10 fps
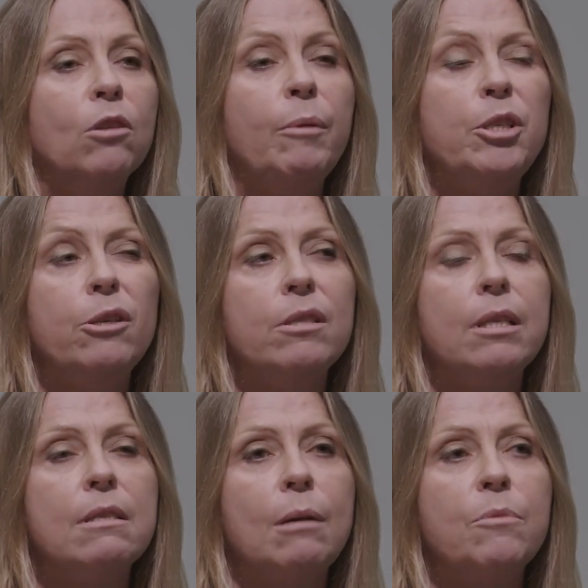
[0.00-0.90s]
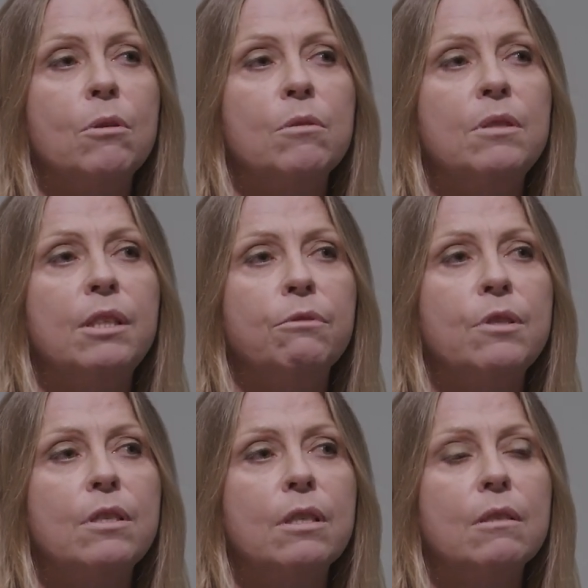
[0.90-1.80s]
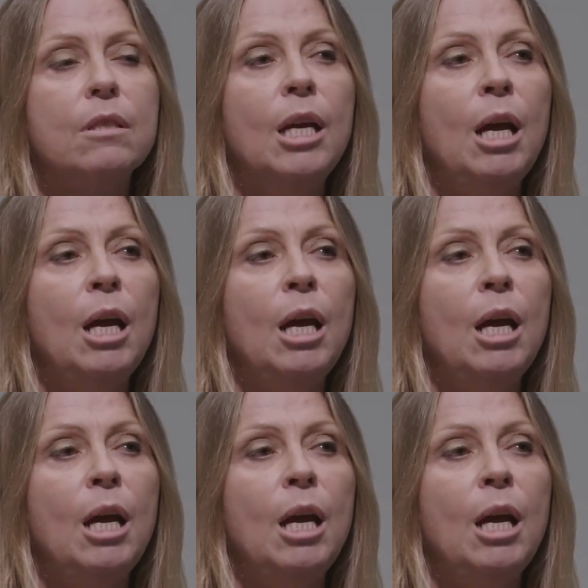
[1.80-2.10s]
although we do see some sorts of differences.